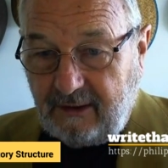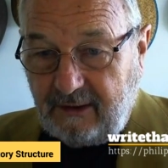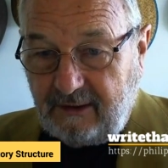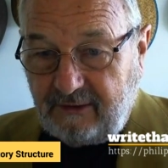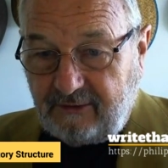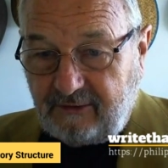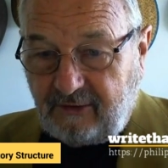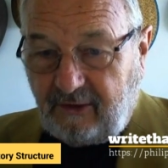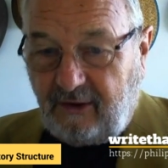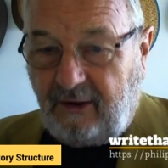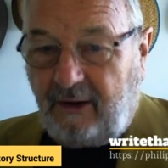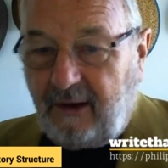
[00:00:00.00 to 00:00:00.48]

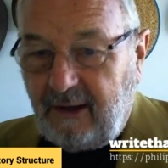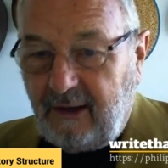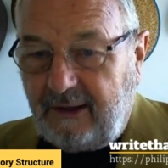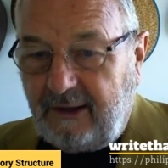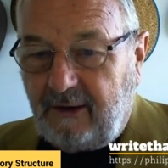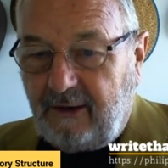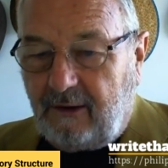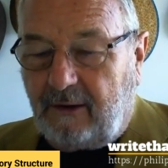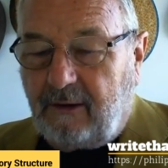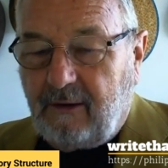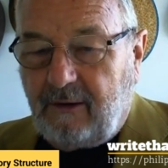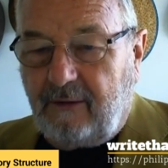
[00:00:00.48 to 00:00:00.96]

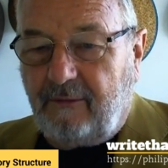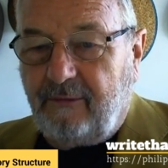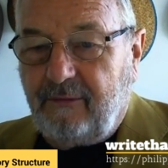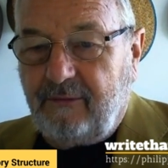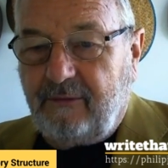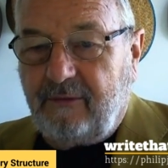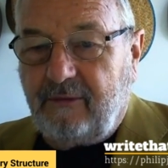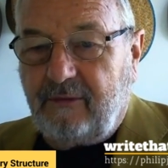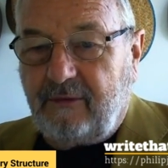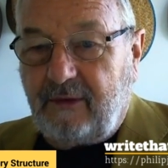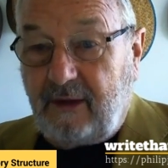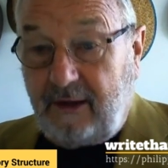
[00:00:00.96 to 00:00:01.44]
entirely
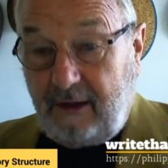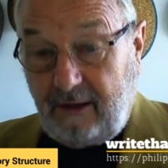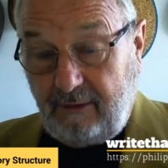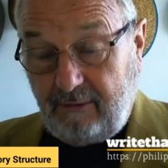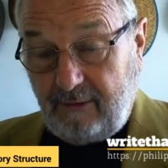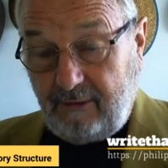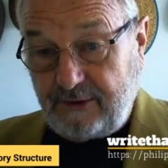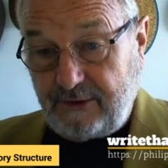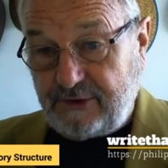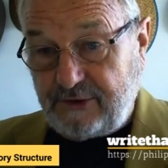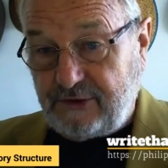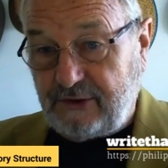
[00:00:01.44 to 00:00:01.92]
on the
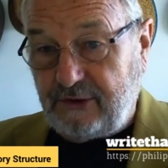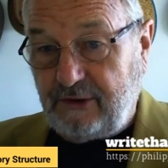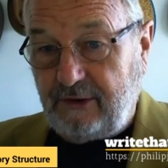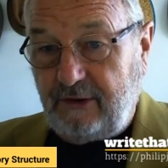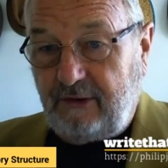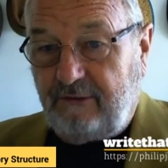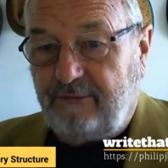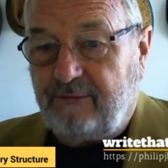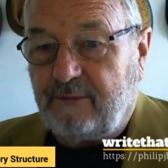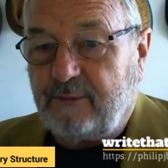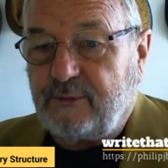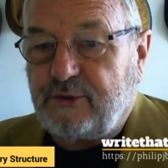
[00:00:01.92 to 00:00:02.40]
hero's
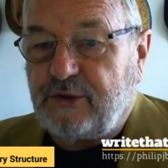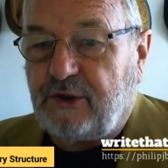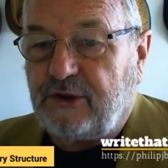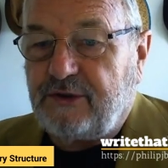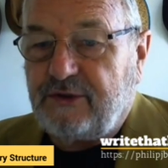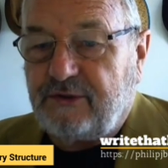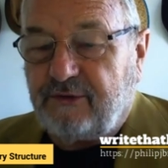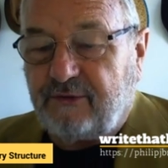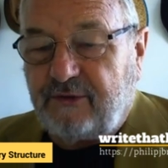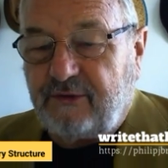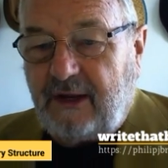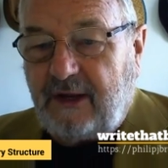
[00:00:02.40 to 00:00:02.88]
journey from
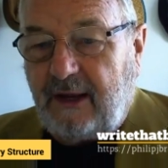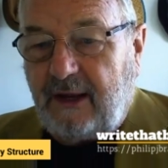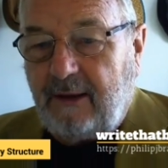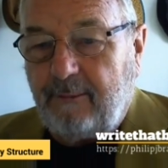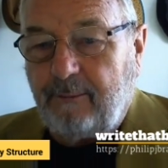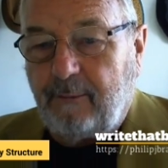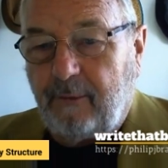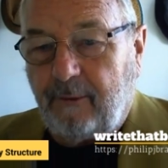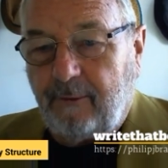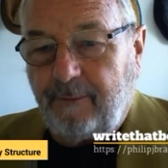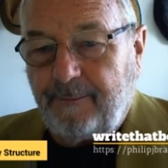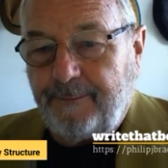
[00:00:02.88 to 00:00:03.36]
Joseph
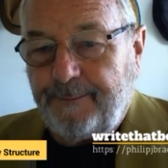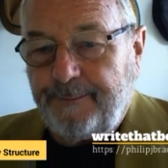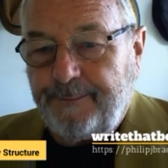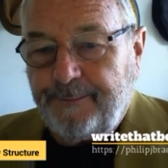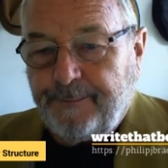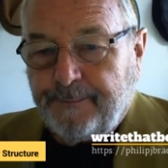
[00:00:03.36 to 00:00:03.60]
Campbell.